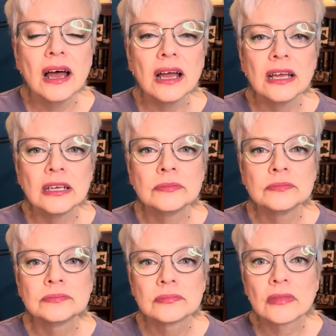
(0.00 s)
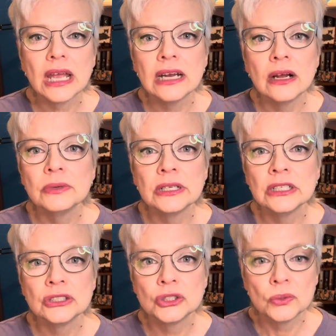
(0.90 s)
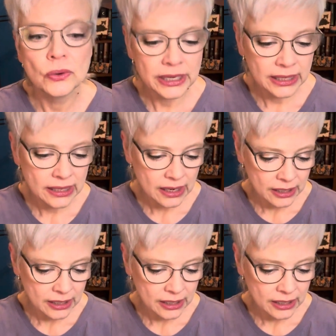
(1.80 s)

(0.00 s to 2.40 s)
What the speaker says: And I really enjoy it.